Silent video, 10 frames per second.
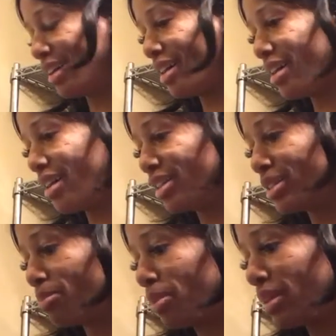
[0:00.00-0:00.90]
Oh,
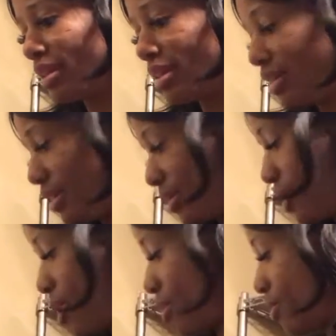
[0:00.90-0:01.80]
let's put this at
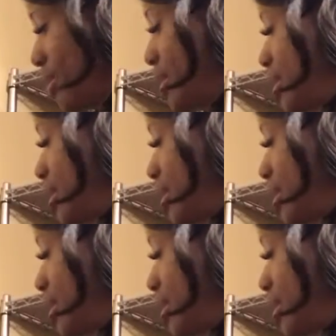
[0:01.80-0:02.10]
0.